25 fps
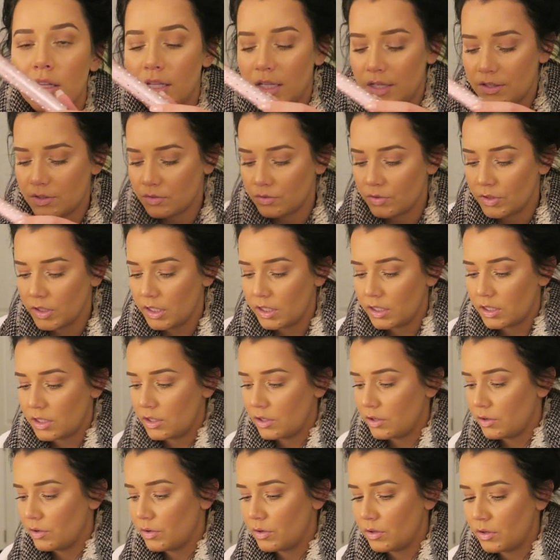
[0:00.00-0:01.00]
That's really
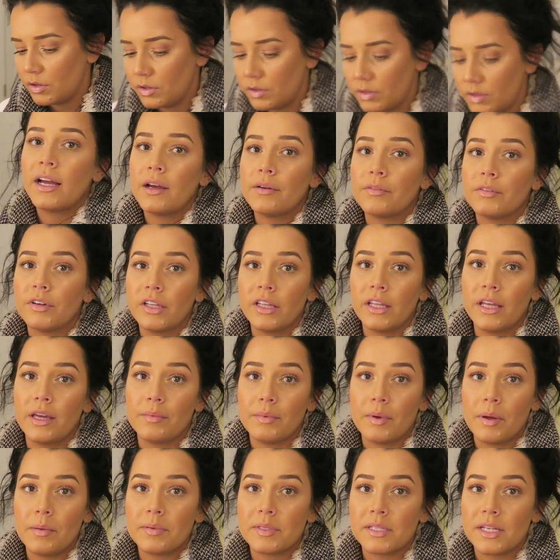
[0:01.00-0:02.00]
cute. I really
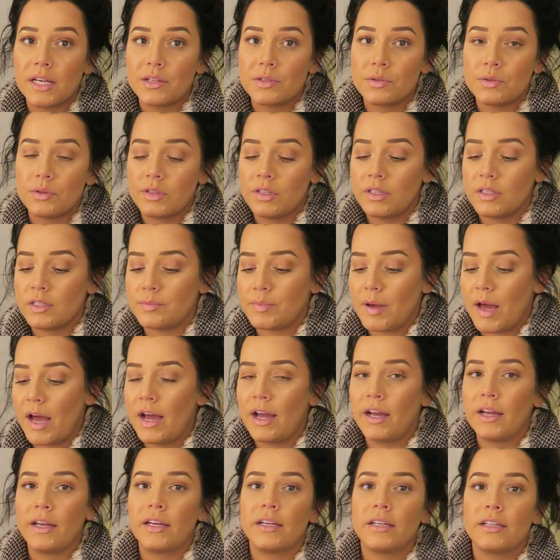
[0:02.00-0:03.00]
am obsessed with this
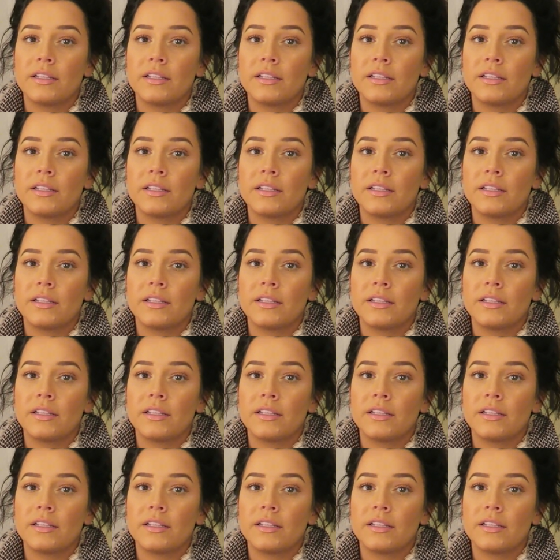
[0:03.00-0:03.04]
bag.